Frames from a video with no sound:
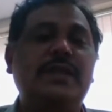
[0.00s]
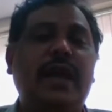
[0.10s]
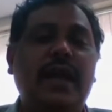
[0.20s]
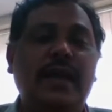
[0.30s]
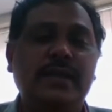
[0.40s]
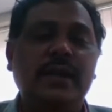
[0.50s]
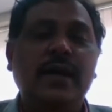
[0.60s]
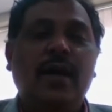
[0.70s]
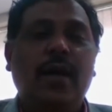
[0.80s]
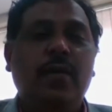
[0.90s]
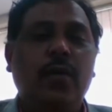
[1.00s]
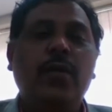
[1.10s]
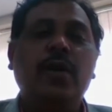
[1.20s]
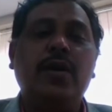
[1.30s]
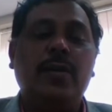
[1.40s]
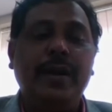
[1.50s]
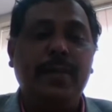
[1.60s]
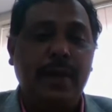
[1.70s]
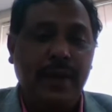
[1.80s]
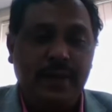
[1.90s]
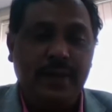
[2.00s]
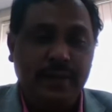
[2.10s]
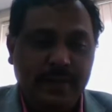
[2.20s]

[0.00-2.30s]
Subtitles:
challenge of overcommitment.